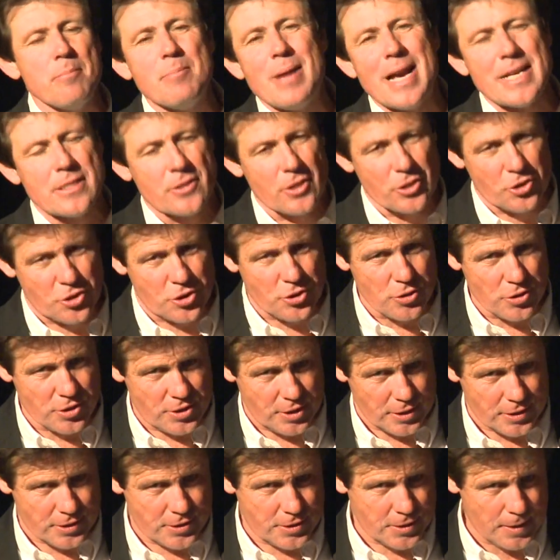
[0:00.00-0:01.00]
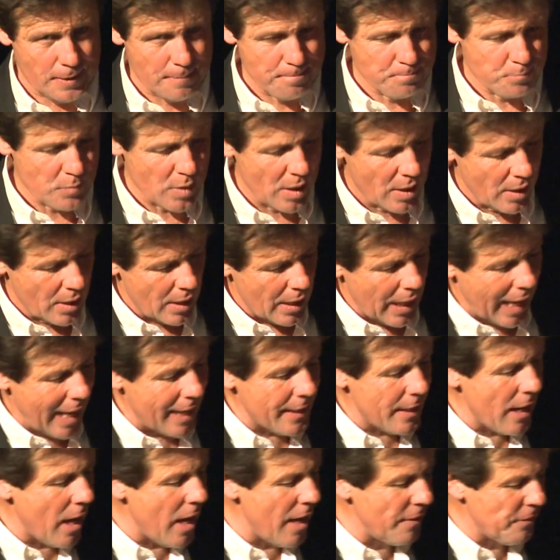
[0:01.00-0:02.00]
Massachusetts,
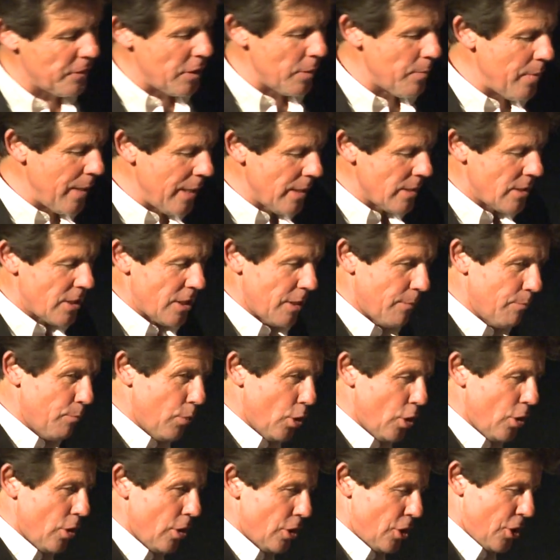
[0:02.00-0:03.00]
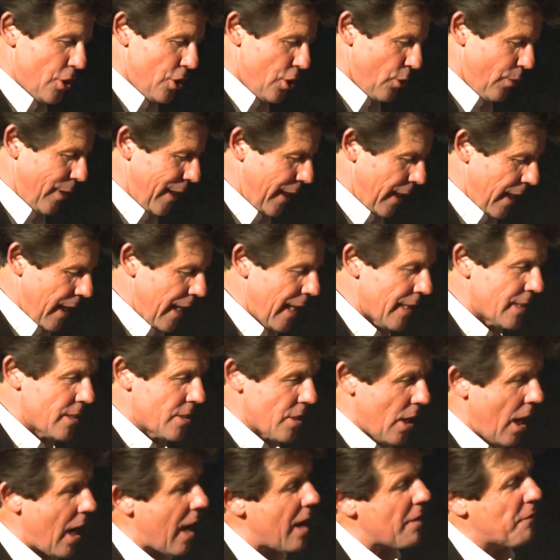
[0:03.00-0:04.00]
and after being submerged doing a
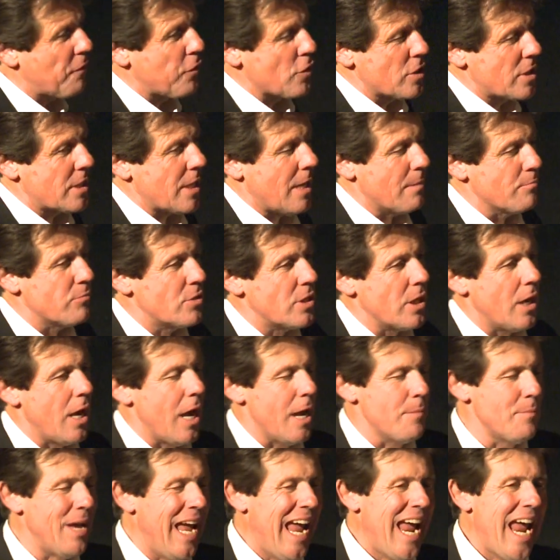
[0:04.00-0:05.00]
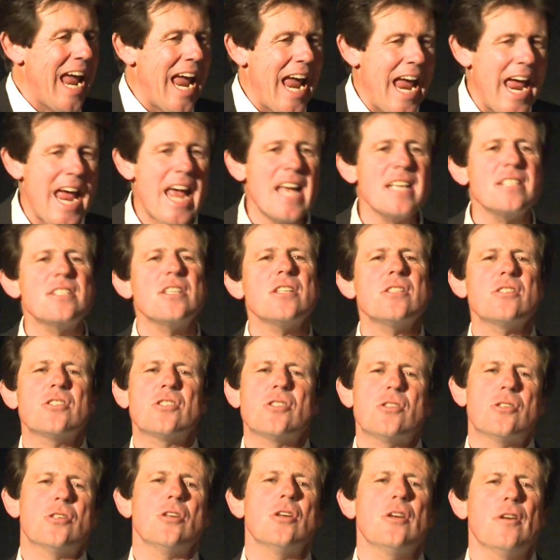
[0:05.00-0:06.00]
dive for some time, as it
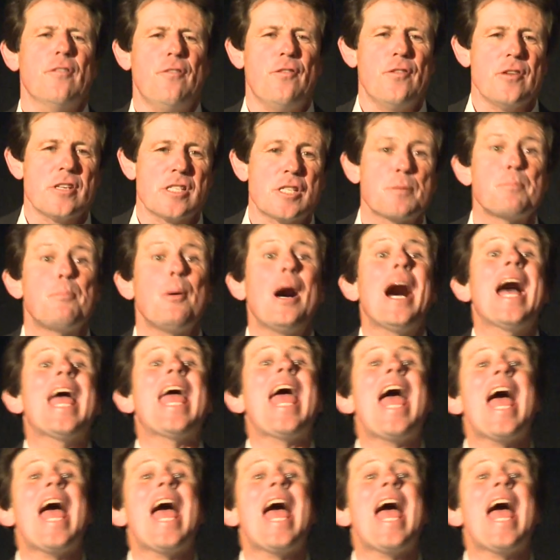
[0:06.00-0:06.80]
surfaced, by